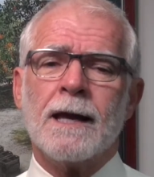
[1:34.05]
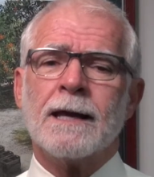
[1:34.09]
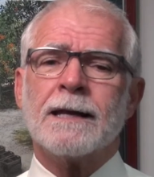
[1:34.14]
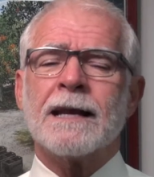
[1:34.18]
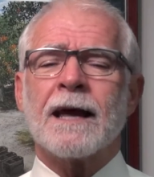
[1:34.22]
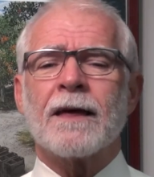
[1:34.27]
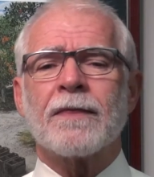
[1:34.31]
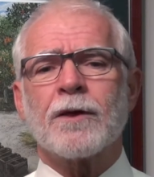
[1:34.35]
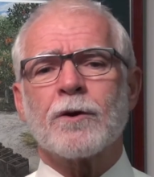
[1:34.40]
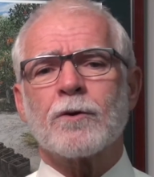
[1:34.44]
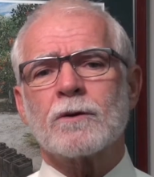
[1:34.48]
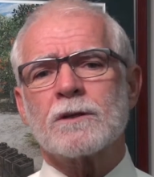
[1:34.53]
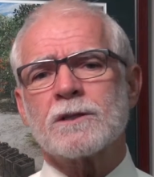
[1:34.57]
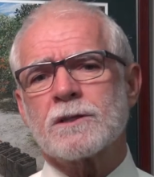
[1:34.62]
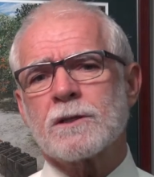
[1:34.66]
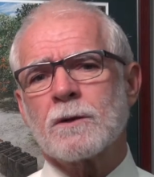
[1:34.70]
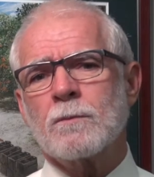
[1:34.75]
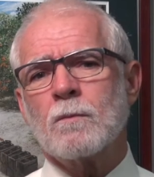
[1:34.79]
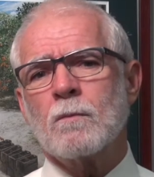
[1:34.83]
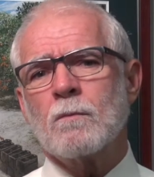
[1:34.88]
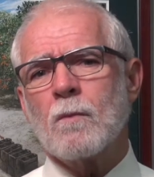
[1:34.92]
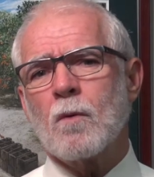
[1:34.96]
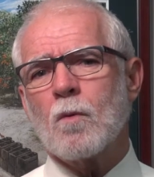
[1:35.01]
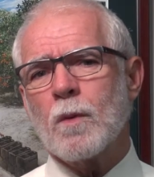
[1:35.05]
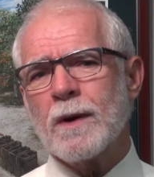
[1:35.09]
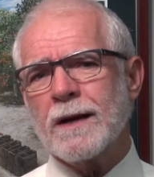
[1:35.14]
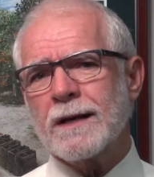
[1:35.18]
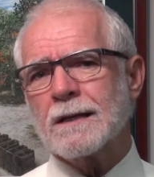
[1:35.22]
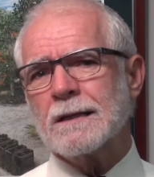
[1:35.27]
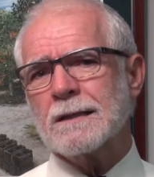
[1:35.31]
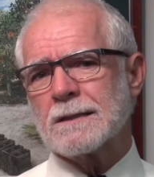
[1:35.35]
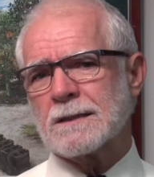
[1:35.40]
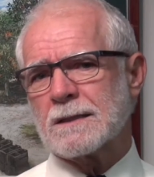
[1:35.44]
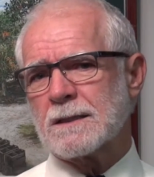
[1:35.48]
Now, there are some
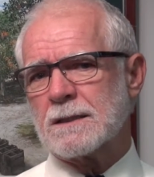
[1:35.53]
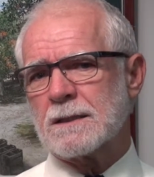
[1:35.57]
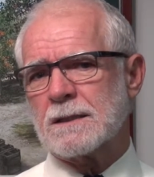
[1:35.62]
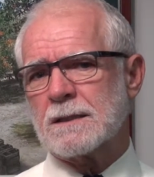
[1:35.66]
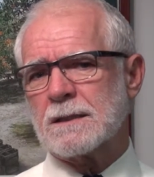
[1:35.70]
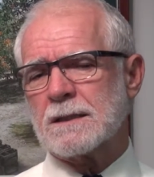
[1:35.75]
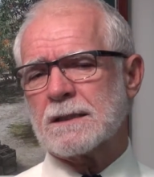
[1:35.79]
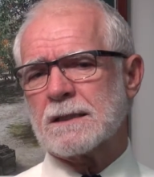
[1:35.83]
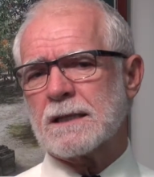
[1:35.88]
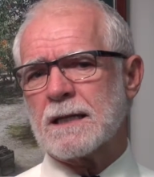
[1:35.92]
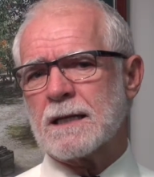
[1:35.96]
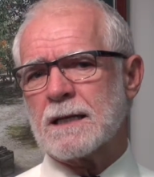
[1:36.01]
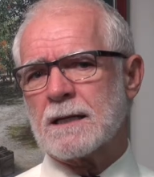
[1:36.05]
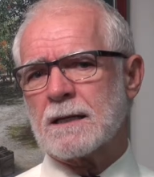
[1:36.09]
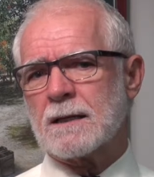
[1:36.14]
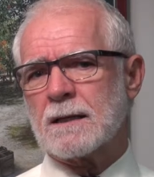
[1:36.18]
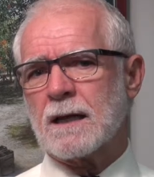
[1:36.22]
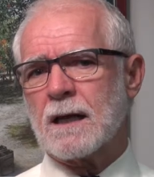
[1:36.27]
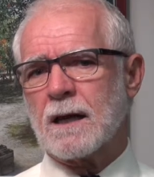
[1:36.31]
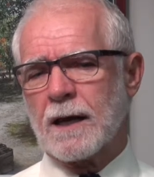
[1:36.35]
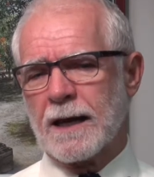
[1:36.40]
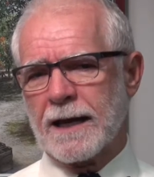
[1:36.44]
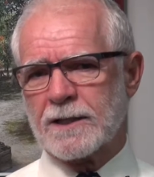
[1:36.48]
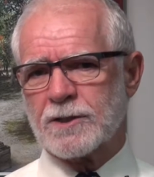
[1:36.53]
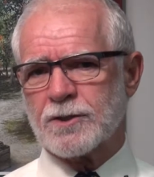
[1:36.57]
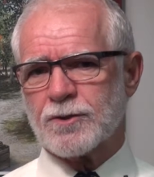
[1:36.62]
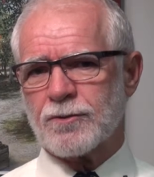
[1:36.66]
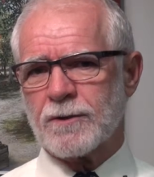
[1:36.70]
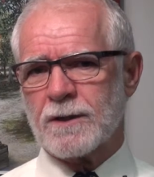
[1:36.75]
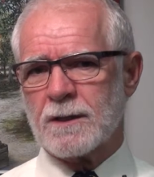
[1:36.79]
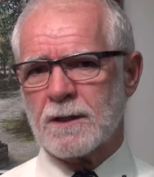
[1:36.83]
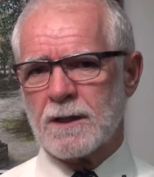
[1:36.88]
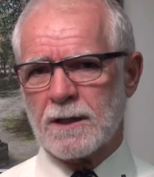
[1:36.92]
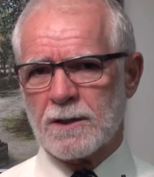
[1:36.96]
weaknesses in
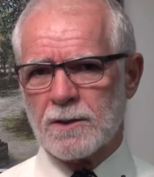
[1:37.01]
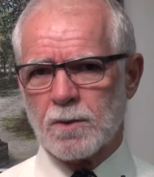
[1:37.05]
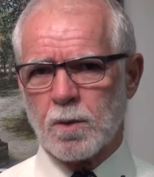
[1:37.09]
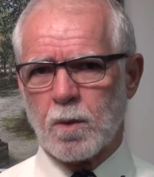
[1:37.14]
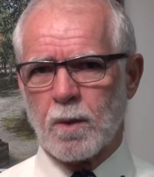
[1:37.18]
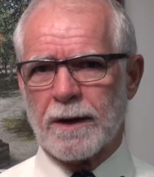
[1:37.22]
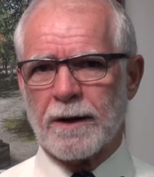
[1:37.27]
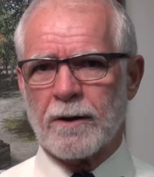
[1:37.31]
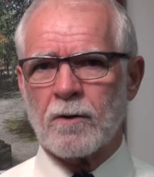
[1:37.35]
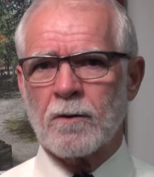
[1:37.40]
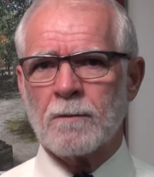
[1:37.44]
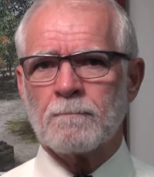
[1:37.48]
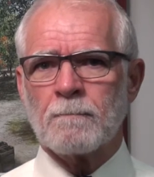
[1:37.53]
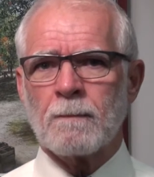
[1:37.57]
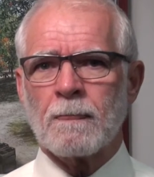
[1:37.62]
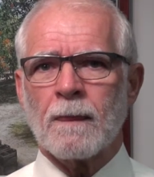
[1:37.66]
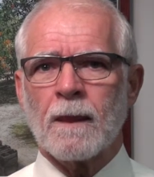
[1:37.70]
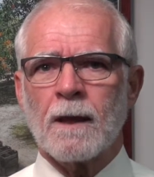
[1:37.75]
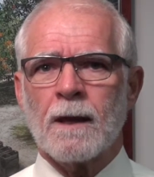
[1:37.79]
lecturing as well.